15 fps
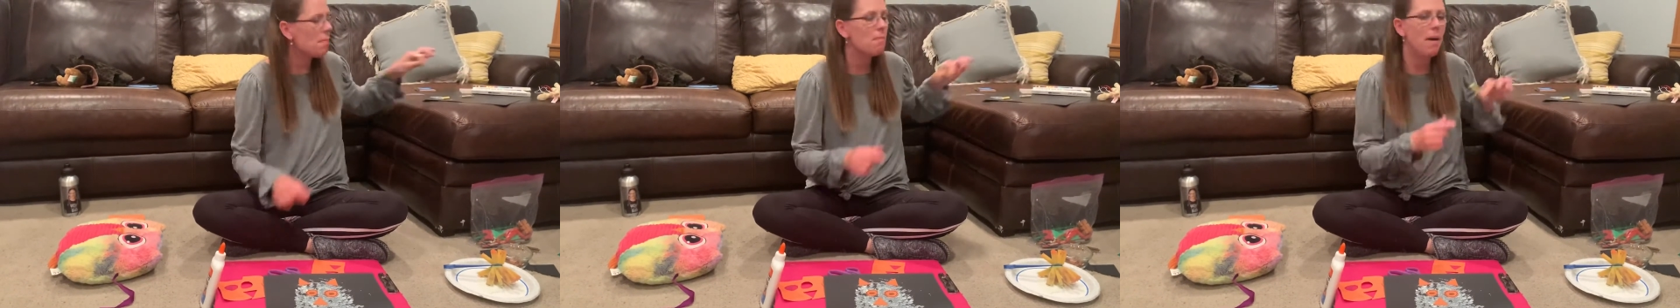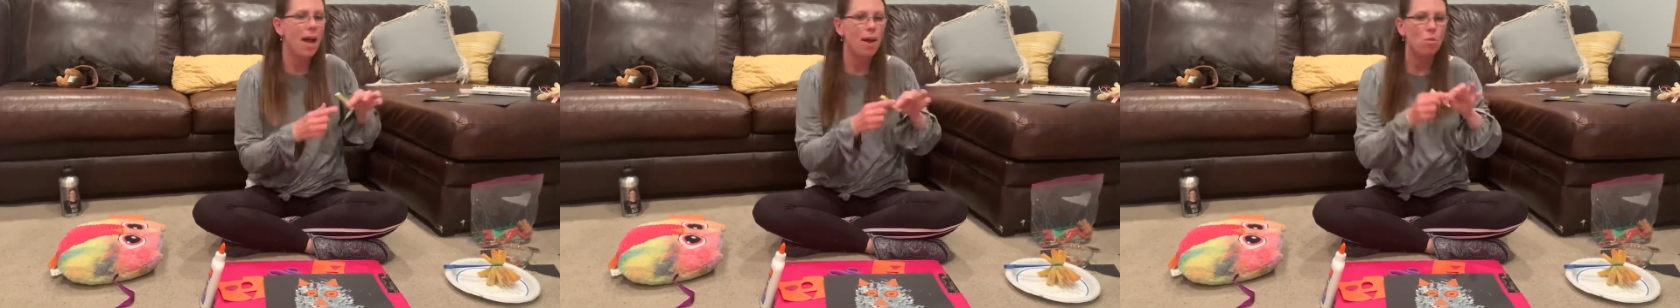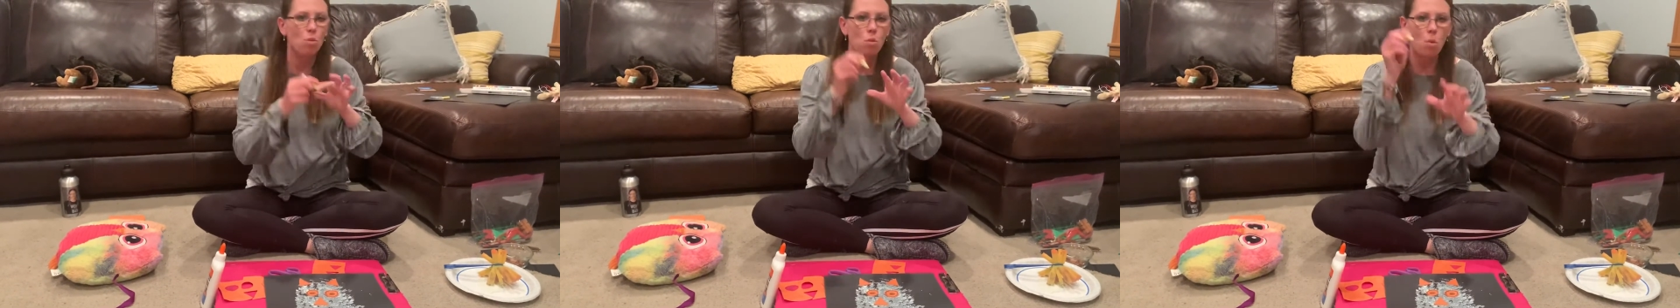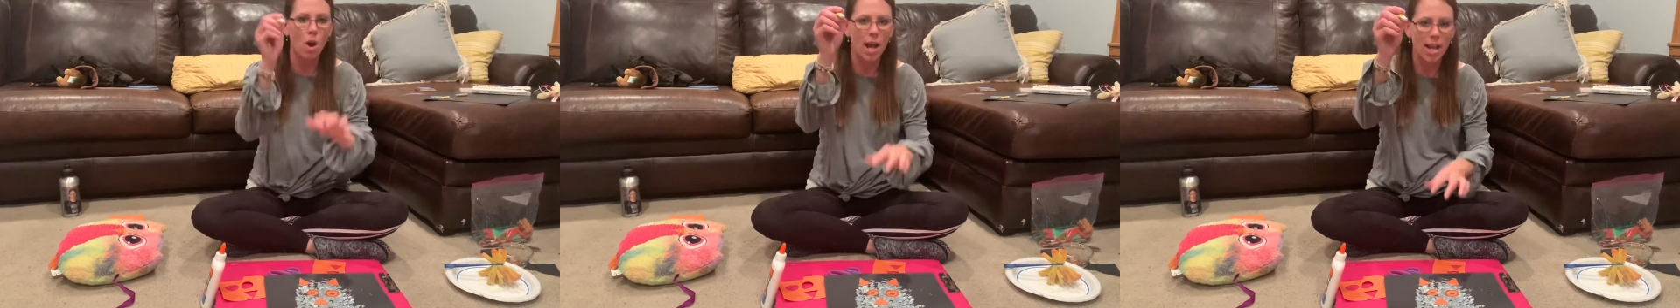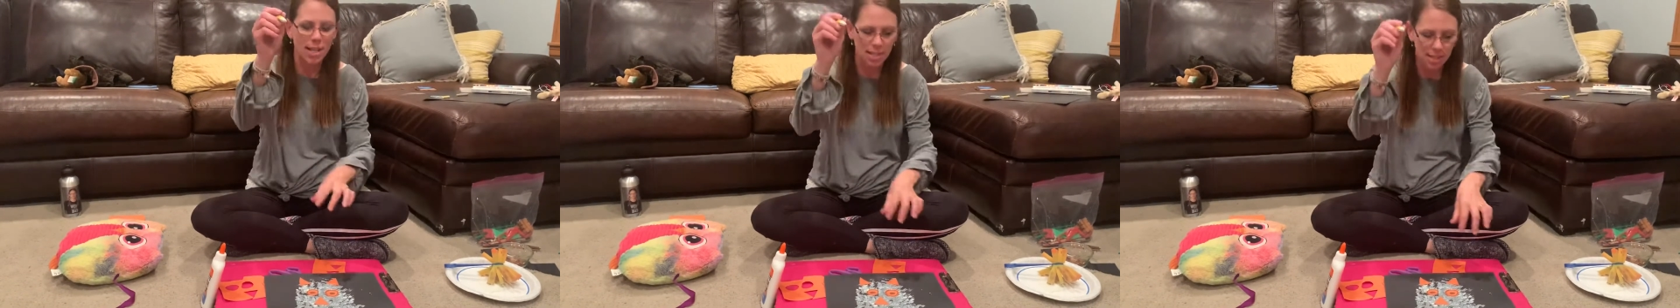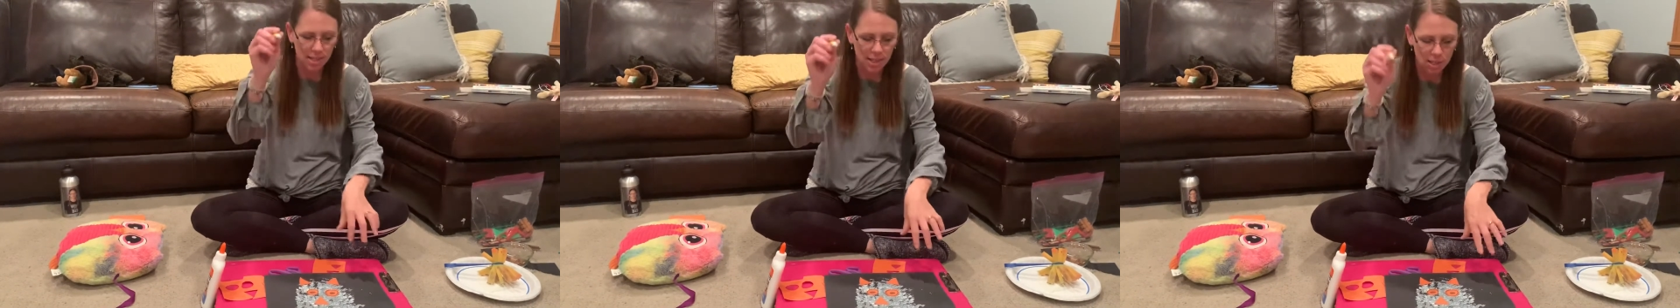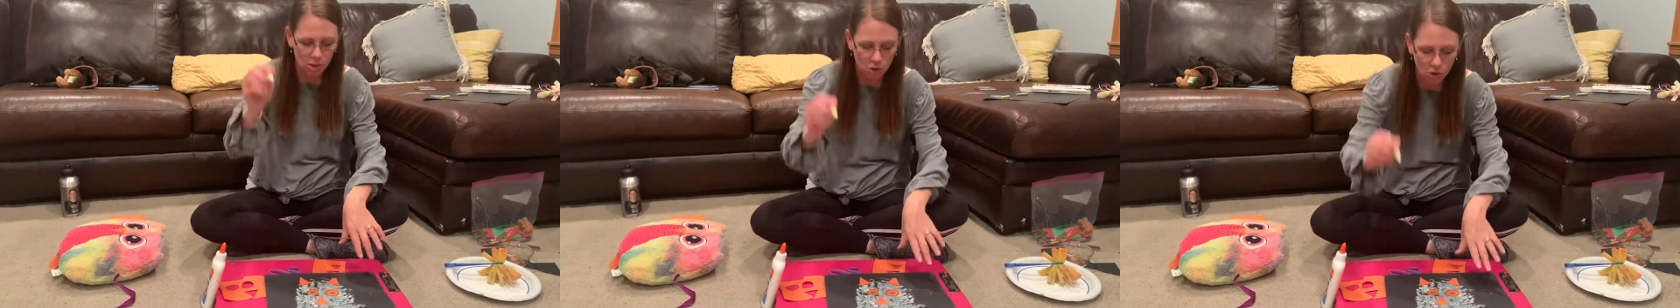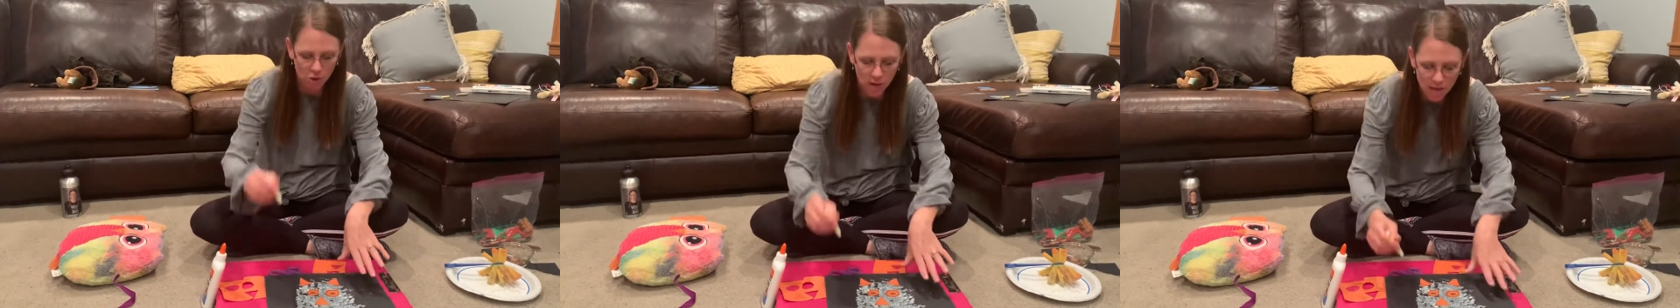my white
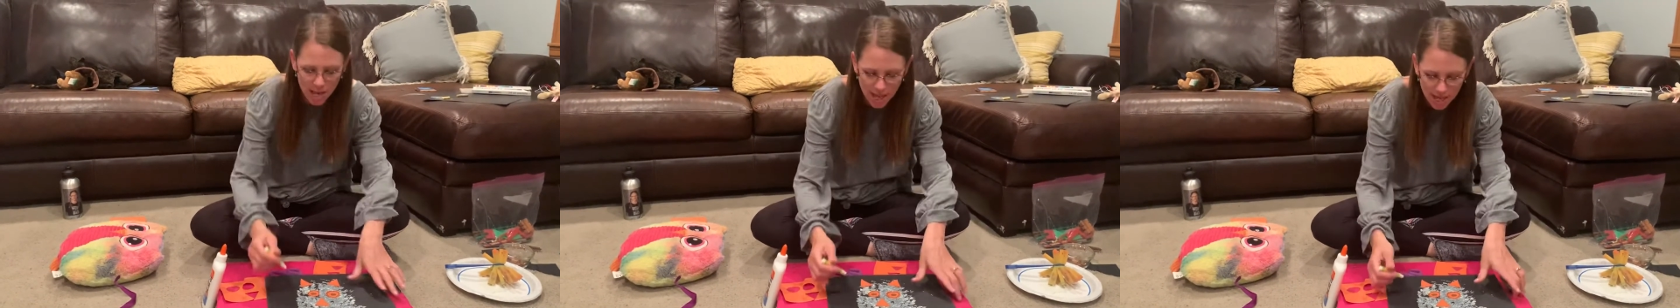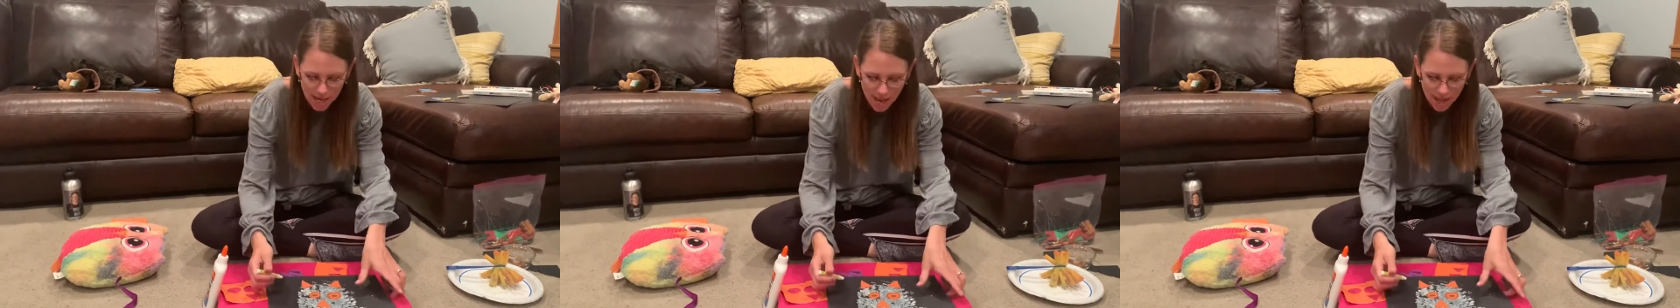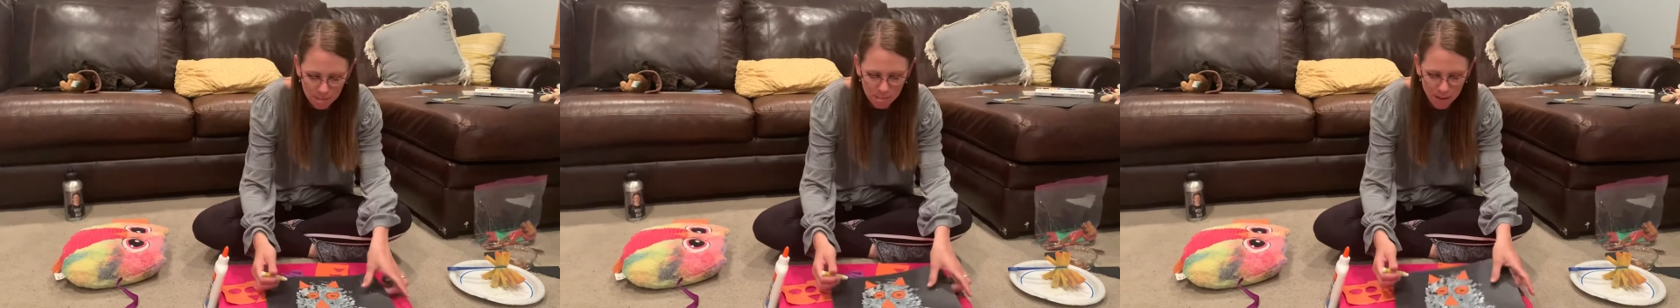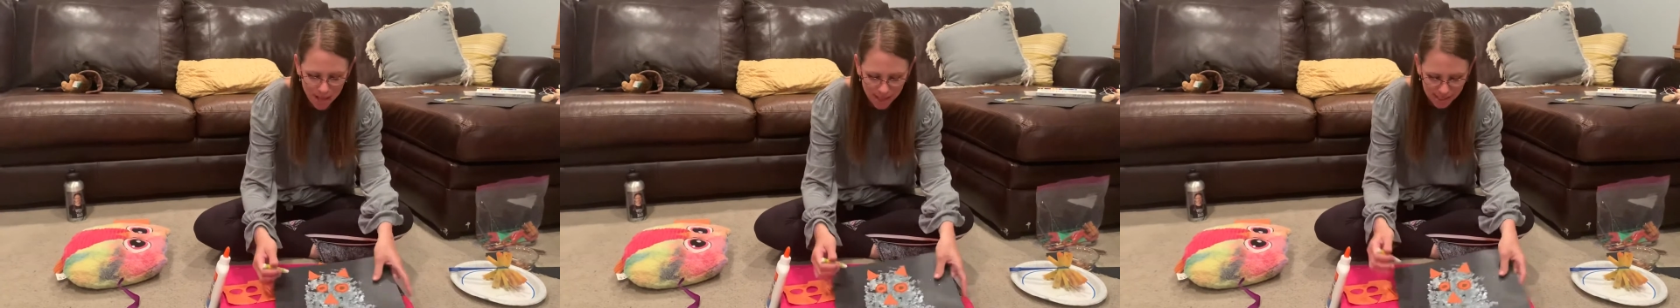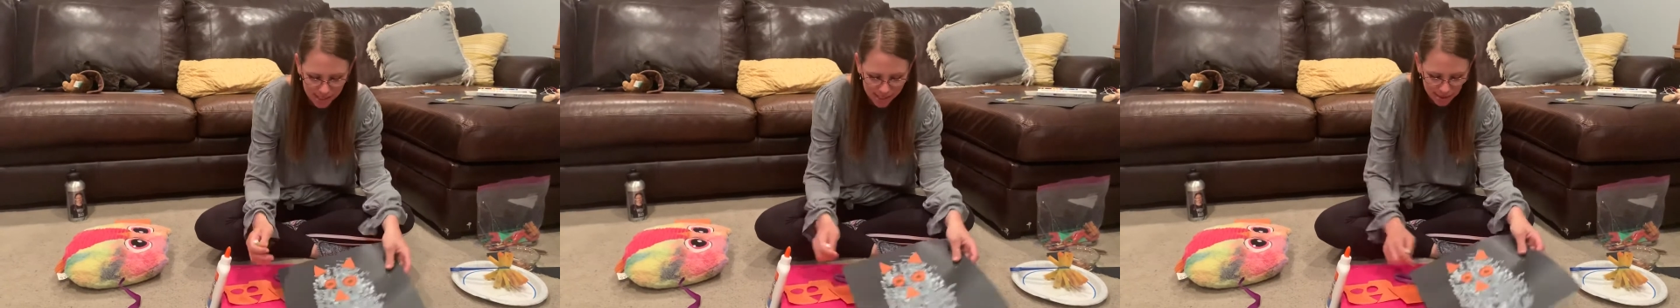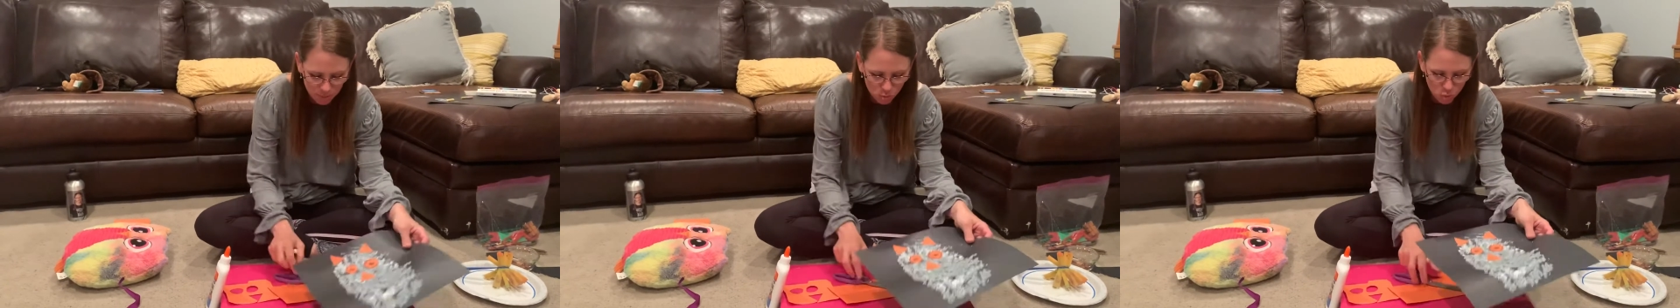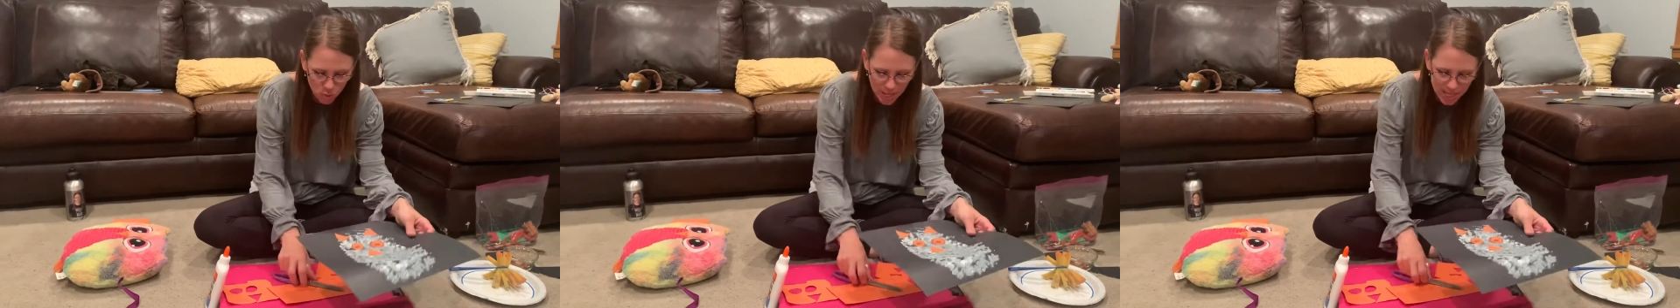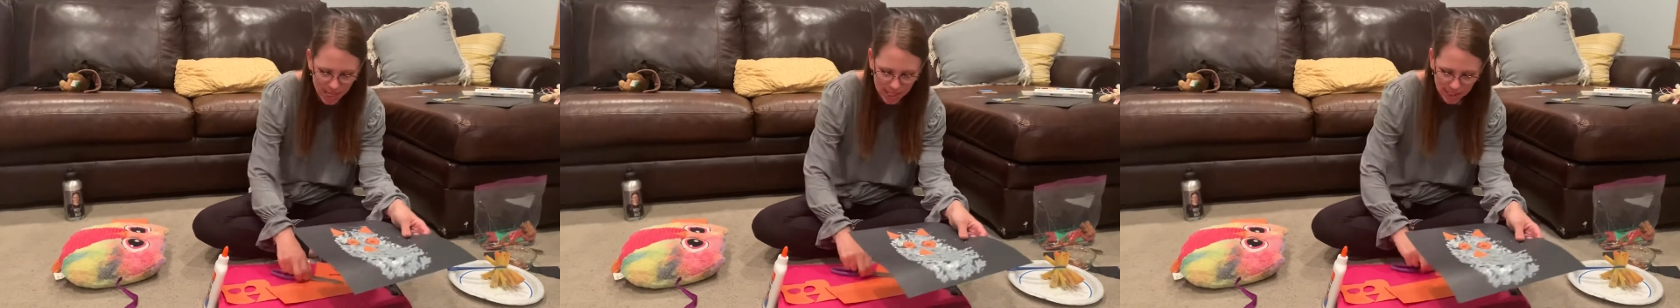crayon and make some
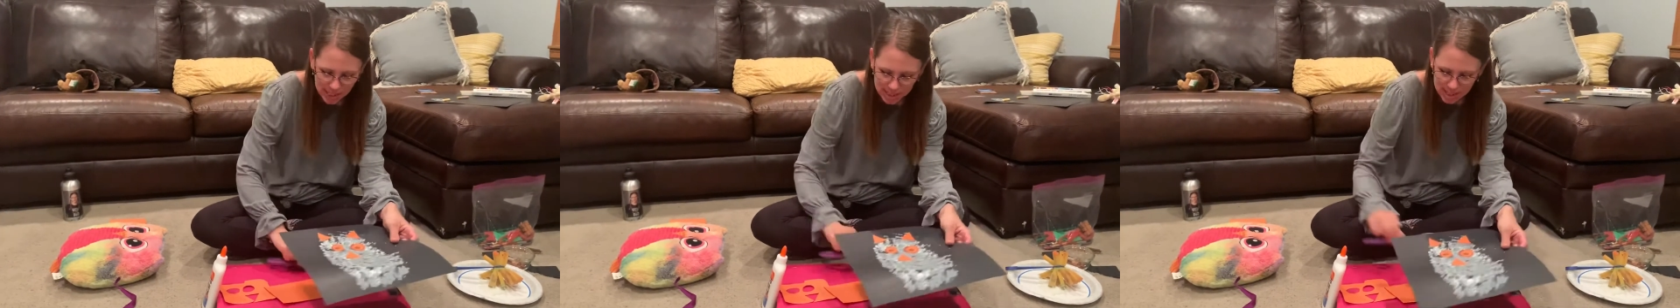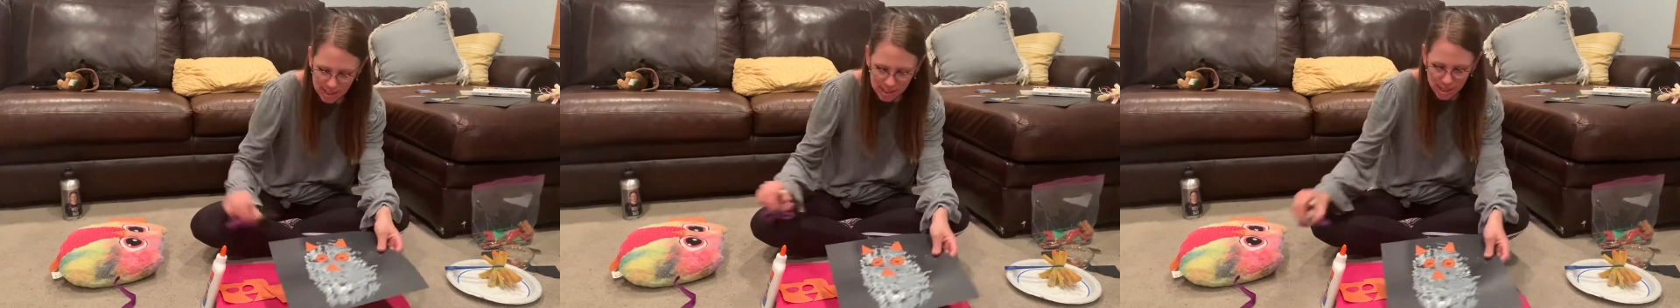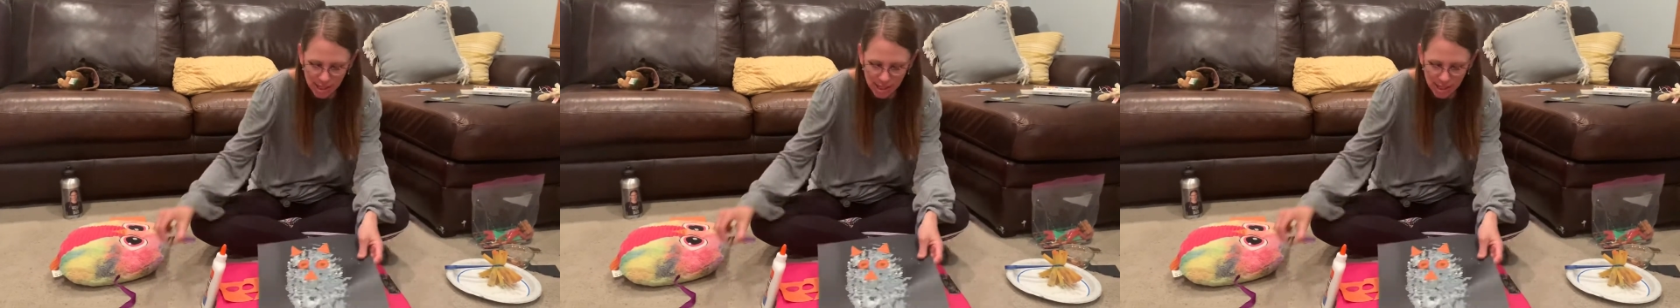wings.